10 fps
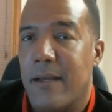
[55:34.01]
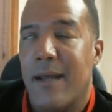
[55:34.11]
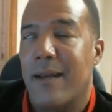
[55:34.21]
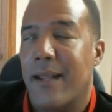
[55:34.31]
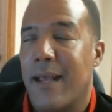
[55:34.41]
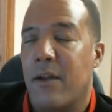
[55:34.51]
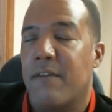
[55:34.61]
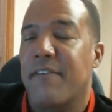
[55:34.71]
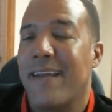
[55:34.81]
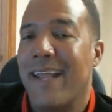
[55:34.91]
Not an accountant, a
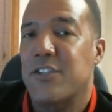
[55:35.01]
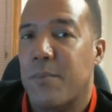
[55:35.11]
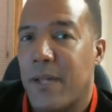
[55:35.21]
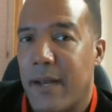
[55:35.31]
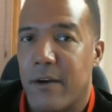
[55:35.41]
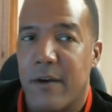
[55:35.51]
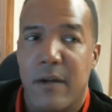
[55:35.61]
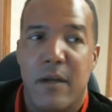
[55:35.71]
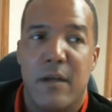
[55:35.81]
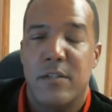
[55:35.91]
financial planner,
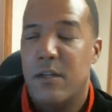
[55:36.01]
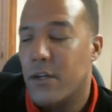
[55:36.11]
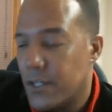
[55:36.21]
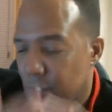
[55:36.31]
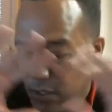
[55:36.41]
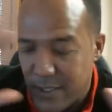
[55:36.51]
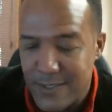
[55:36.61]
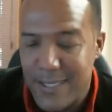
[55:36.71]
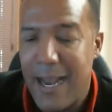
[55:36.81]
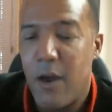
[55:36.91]
to look at your
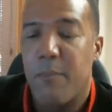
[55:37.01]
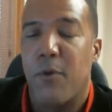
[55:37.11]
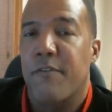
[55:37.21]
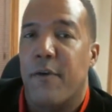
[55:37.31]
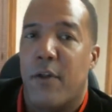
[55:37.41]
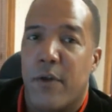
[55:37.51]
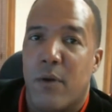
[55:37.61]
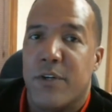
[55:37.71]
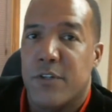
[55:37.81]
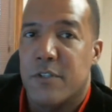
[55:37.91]
entire portfolio and
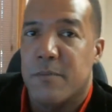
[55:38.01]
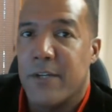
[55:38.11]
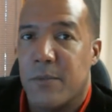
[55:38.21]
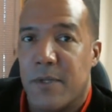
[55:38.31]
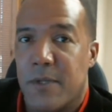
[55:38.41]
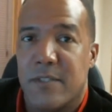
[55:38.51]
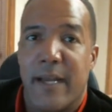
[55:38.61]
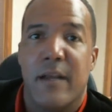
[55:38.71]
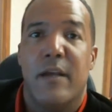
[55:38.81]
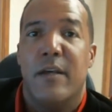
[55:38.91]
what your spectrum looks
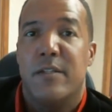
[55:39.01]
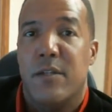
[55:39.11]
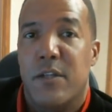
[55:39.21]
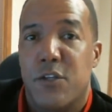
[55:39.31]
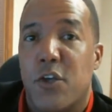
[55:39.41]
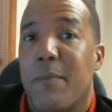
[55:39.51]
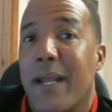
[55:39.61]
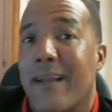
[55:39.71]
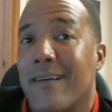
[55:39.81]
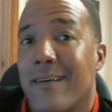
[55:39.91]
like, so that you can
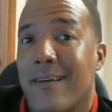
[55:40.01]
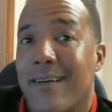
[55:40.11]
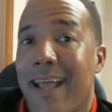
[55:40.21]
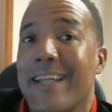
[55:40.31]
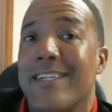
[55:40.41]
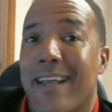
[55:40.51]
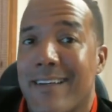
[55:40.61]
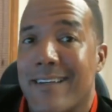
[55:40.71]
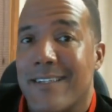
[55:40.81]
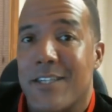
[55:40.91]
make a an
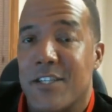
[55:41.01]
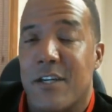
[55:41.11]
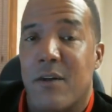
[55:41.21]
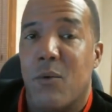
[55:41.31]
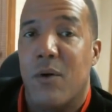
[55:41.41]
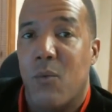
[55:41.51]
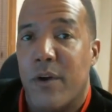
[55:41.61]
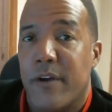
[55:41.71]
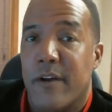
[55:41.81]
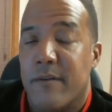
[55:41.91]
educated decision on, on
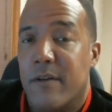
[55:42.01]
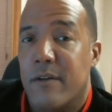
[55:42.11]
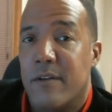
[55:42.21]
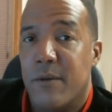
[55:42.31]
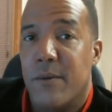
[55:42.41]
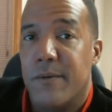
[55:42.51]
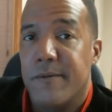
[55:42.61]
what you're going to do.